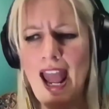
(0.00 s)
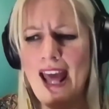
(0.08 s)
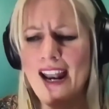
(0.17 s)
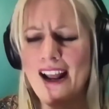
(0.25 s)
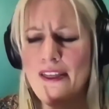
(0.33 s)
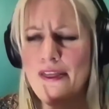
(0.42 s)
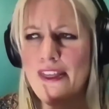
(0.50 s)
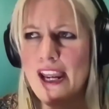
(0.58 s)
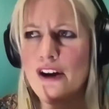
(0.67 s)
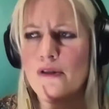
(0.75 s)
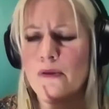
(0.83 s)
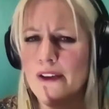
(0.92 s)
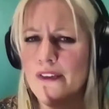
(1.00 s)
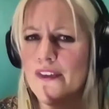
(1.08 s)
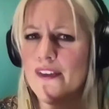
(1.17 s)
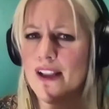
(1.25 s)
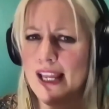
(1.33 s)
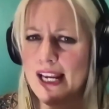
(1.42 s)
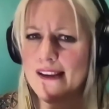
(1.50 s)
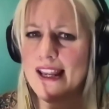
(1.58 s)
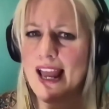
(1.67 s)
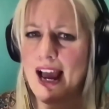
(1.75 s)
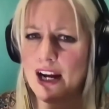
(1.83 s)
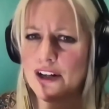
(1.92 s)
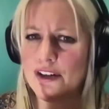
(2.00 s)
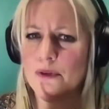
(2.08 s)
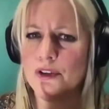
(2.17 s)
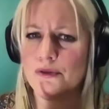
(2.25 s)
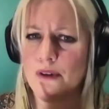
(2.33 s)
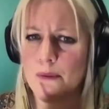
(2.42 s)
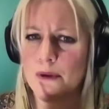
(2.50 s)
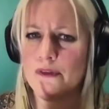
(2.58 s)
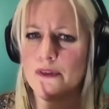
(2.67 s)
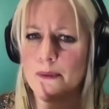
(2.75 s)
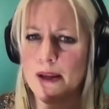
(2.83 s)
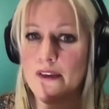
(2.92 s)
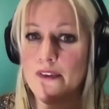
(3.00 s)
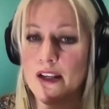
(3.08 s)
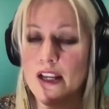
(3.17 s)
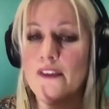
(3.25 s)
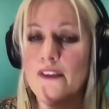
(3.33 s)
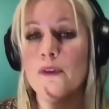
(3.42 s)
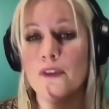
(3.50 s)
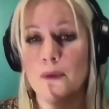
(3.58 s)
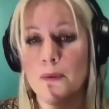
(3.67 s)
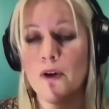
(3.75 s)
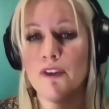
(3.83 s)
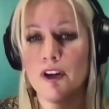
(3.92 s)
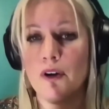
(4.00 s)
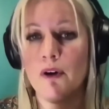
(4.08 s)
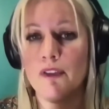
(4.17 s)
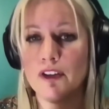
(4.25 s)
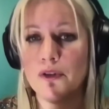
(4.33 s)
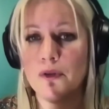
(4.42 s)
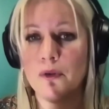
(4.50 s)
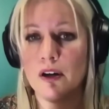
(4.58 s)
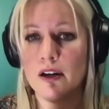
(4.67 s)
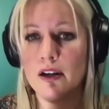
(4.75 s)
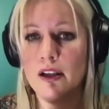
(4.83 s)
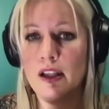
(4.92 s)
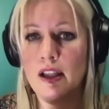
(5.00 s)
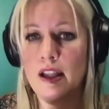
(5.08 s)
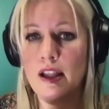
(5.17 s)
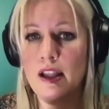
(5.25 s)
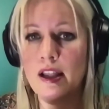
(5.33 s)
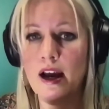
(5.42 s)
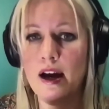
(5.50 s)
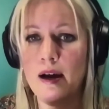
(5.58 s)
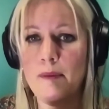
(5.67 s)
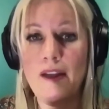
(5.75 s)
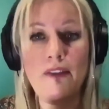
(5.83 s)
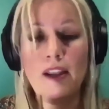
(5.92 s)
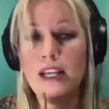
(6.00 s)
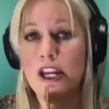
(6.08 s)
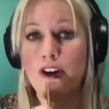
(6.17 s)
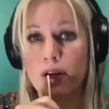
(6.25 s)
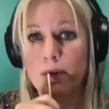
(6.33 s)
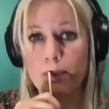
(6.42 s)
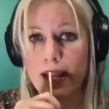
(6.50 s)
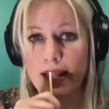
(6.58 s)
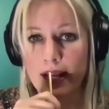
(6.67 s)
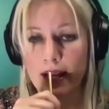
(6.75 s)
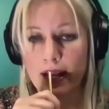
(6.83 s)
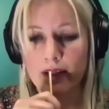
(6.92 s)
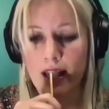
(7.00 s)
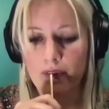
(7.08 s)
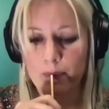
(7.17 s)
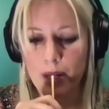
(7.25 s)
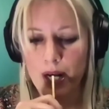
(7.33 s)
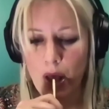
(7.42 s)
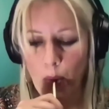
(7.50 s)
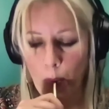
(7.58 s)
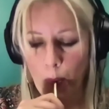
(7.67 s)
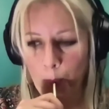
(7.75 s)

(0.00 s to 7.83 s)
And I think Chris Slade, the actual drummer from ACDC, was supposed to go on the tour. And then he couldn't make it at the last minute.